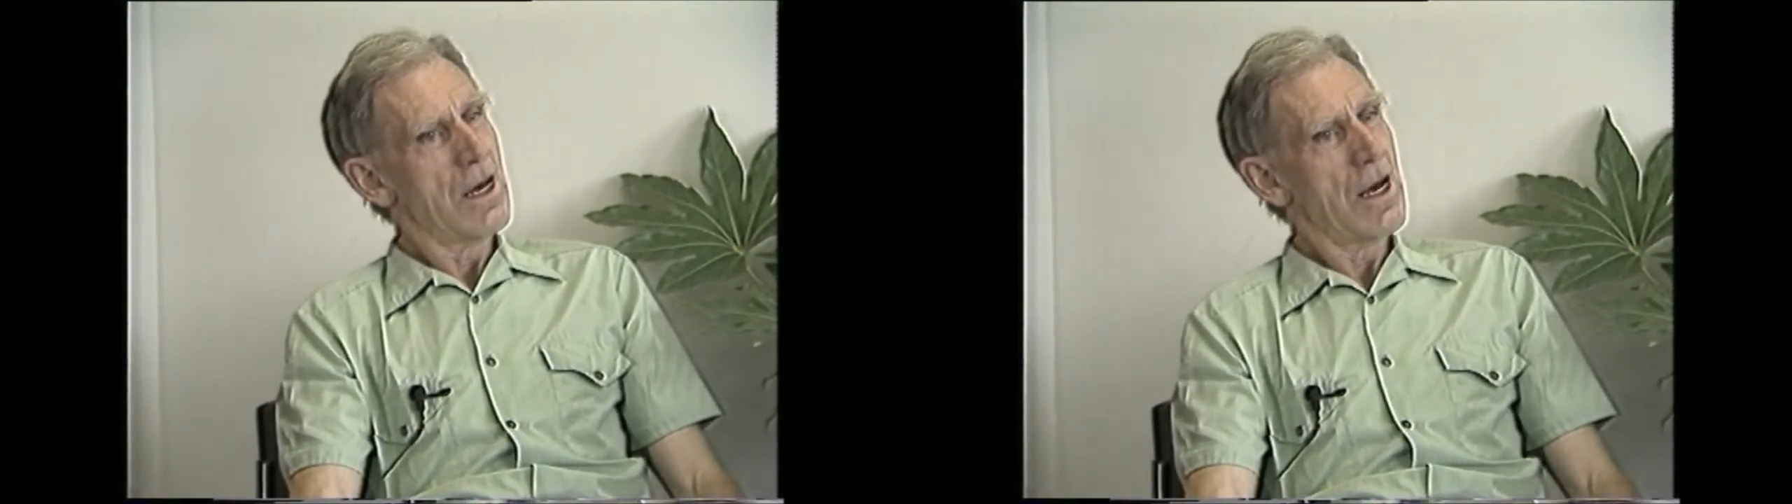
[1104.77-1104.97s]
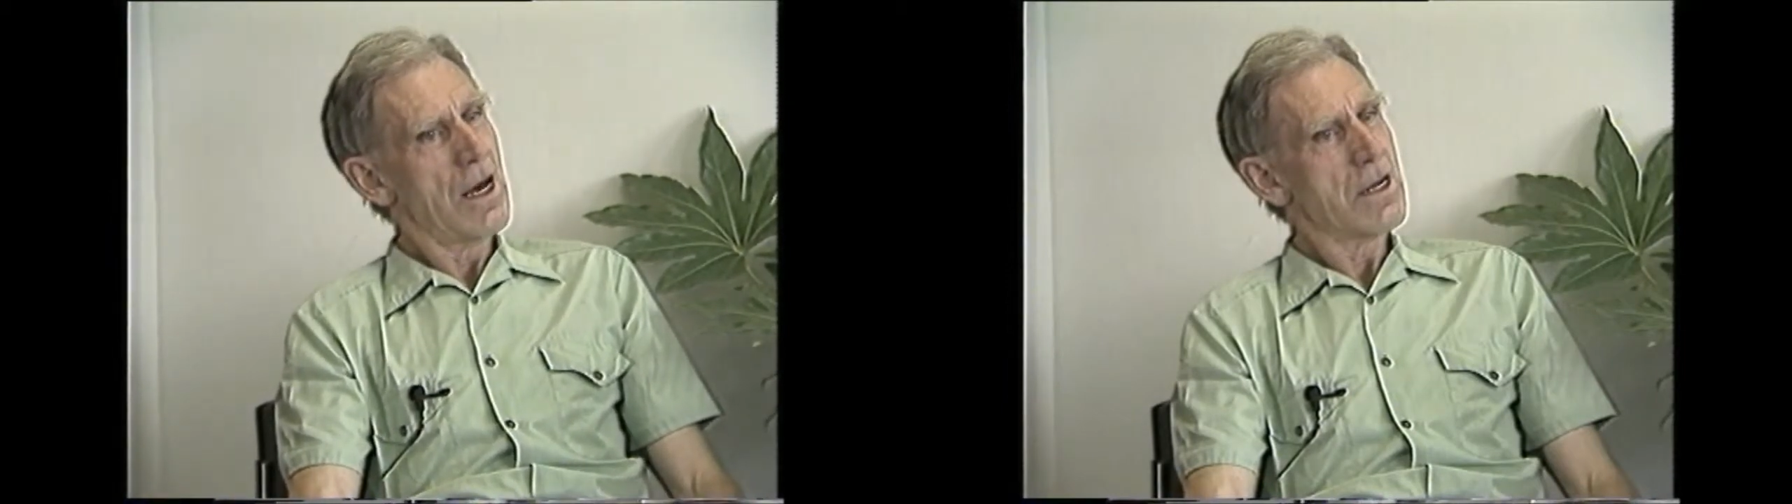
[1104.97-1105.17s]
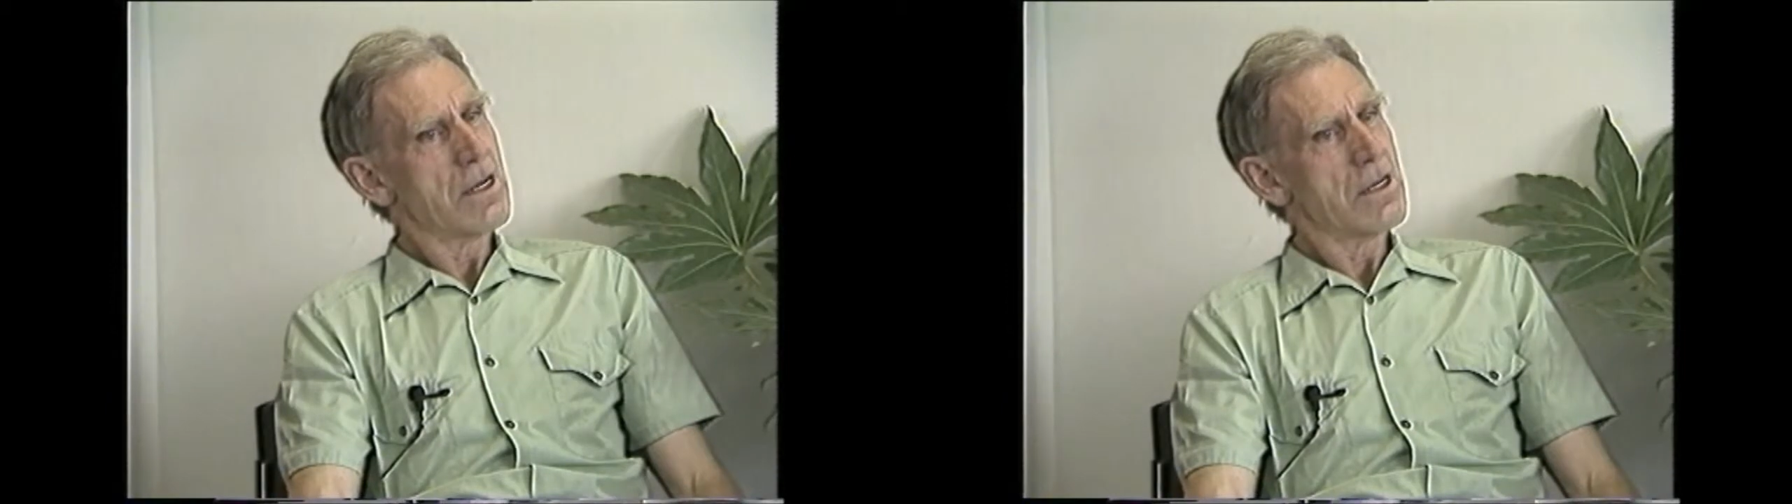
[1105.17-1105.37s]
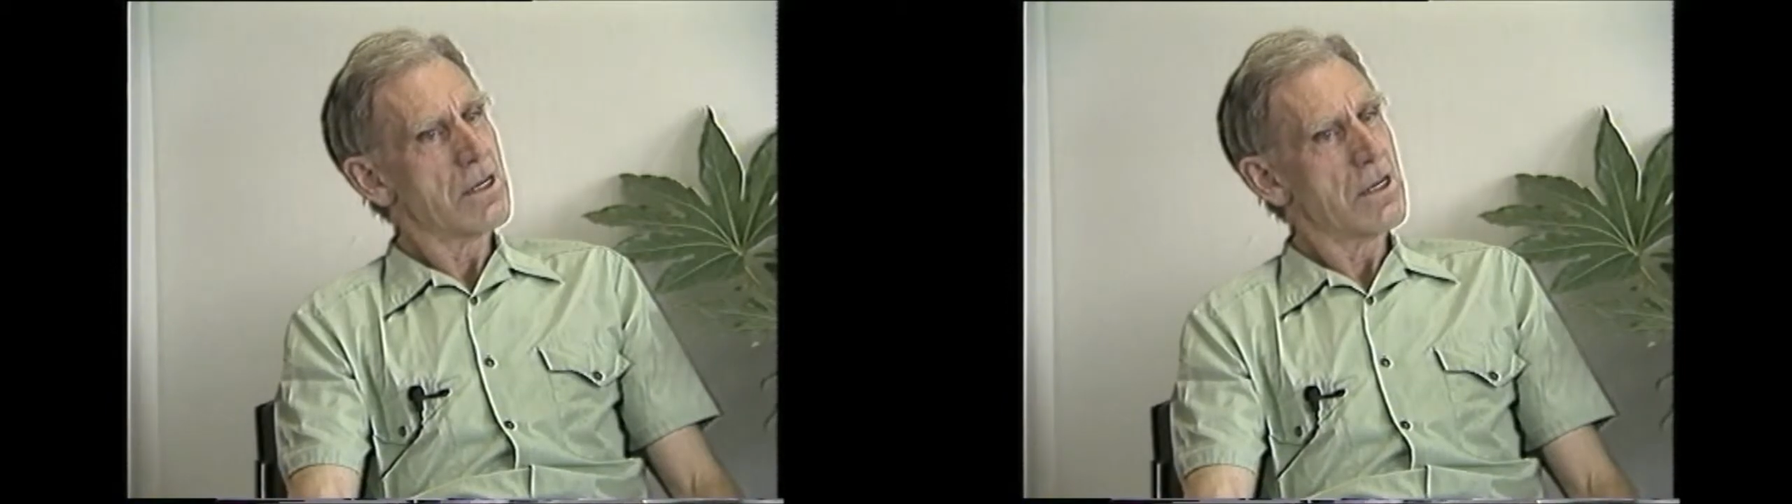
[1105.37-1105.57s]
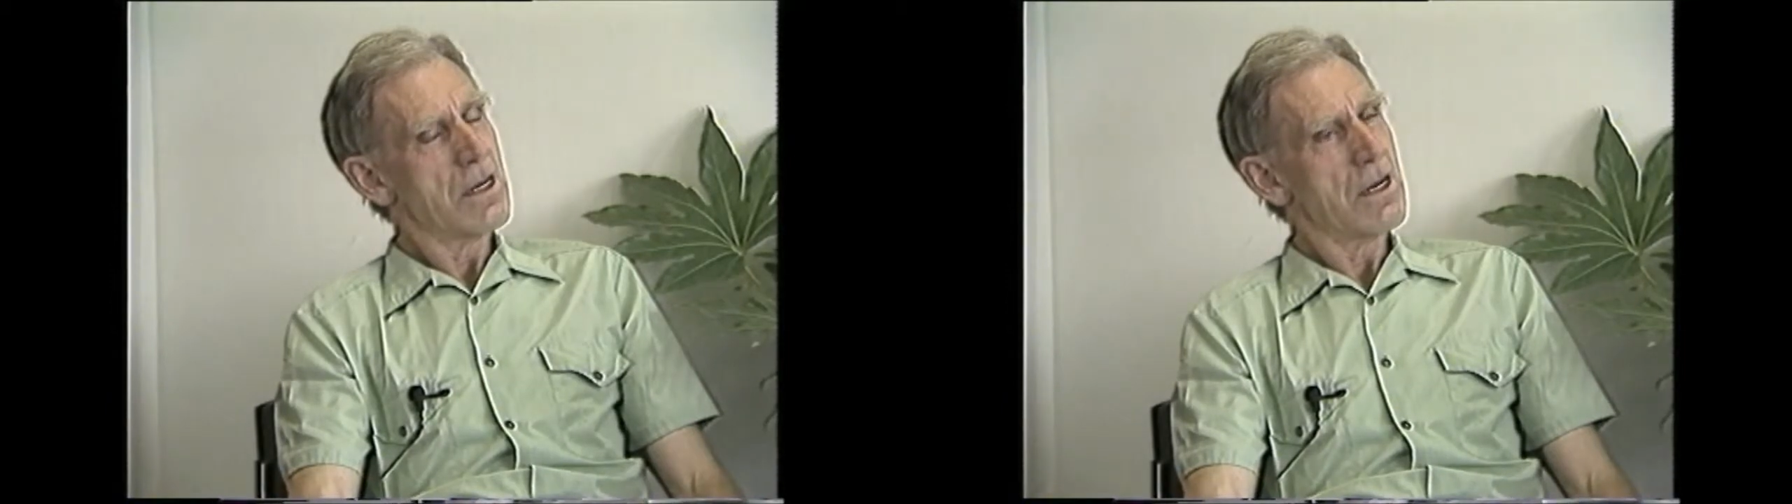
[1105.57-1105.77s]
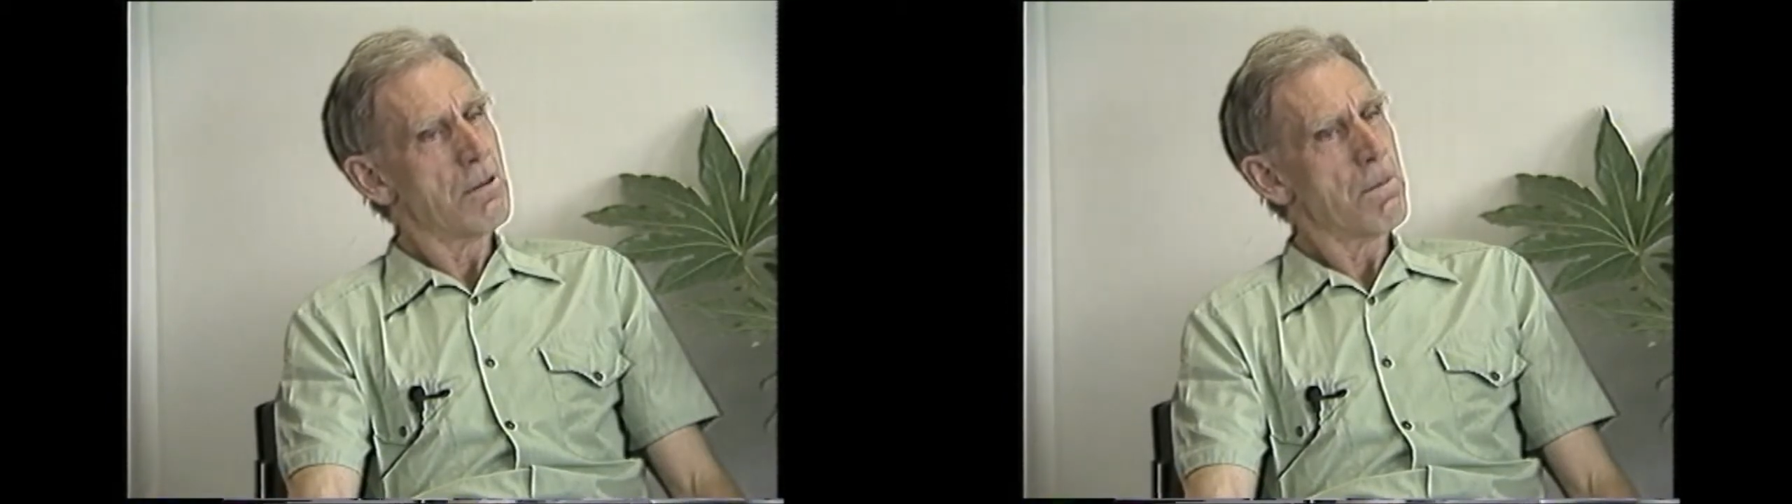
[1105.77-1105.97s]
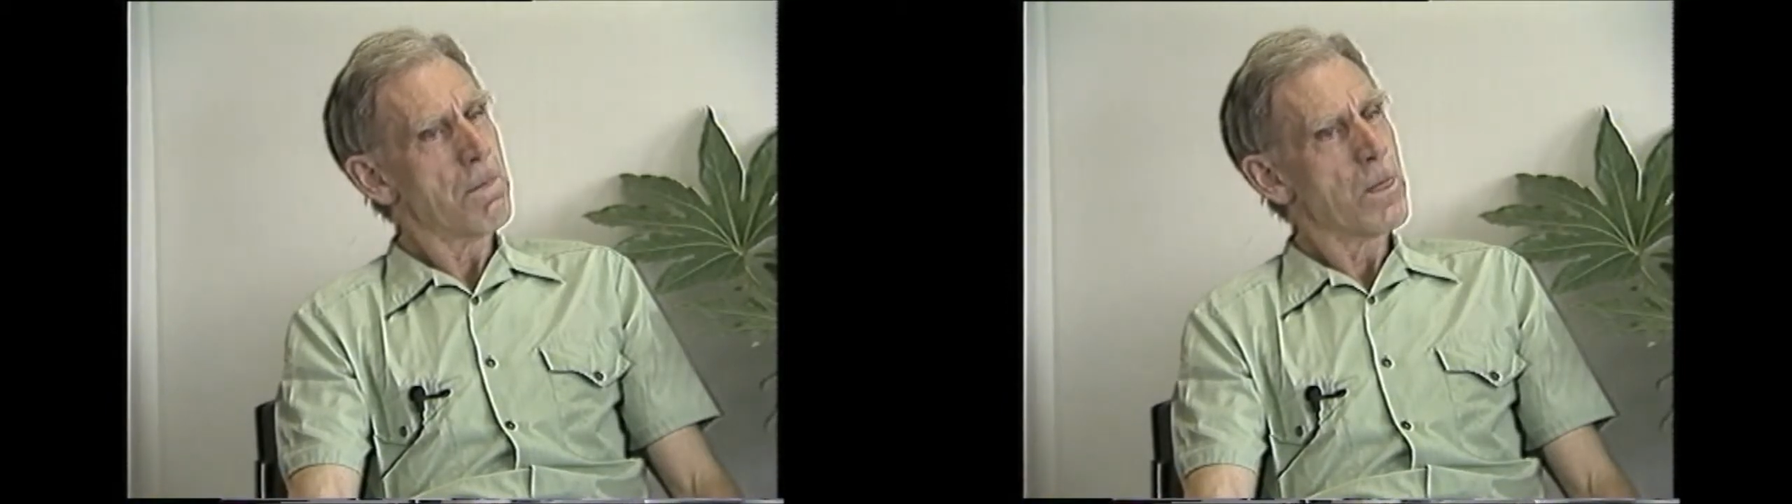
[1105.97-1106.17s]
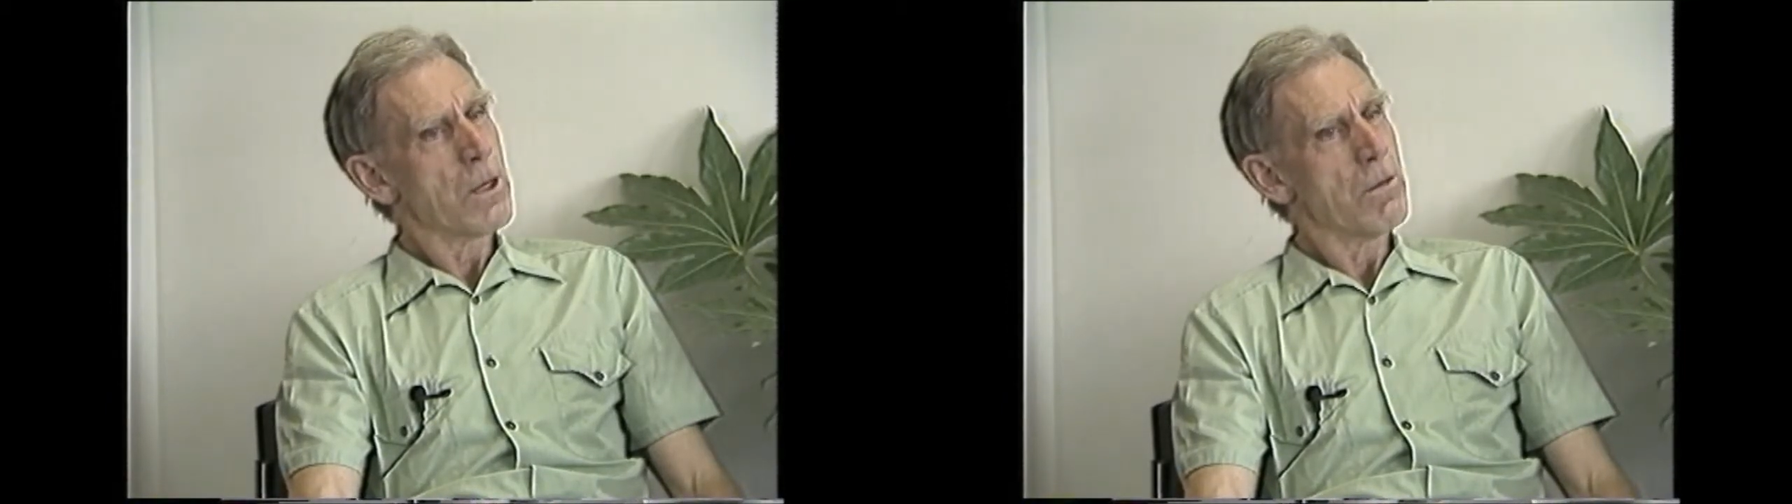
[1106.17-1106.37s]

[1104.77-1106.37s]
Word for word: and um,